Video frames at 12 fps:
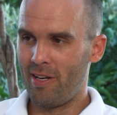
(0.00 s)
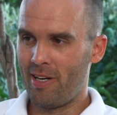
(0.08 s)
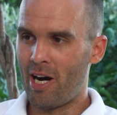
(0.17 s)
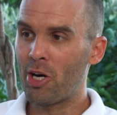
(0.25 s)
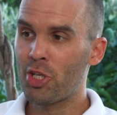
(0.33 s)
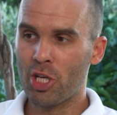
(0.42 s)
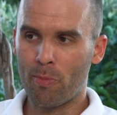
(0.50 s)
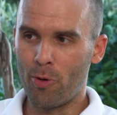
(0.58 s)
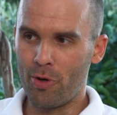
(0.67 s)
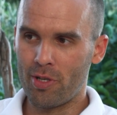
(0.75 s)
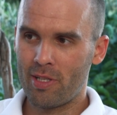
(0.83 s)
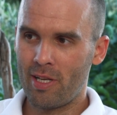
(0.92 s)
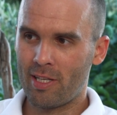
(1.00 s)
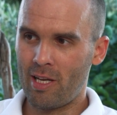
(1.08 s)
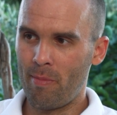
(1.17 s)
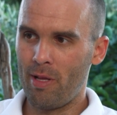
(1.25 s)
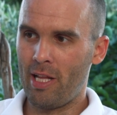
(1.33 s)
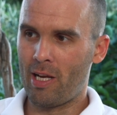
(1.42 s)
arch support. It can
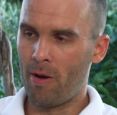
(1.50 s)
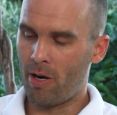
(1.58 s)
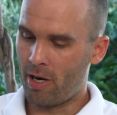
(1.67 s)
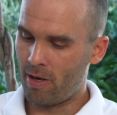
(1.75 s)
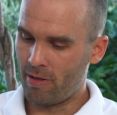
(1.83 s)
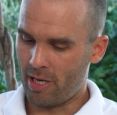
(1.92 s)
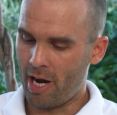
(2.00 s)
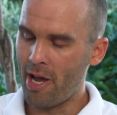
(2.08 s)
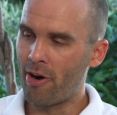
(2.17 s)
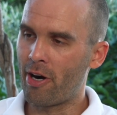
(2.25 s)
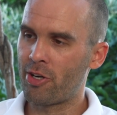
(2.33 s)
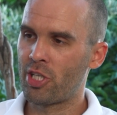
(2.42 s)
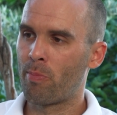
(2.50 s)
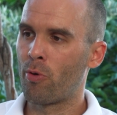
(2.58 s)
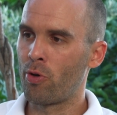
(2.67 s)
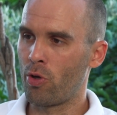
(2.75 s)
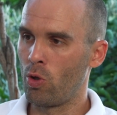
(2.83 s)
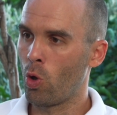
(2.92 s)
be a higher arch
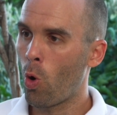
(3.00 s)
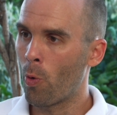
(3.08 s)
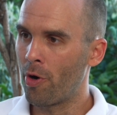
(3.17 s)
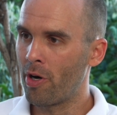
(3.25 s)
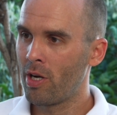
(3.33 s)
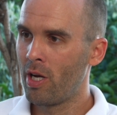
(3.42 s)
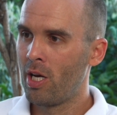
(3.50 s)
support or lower,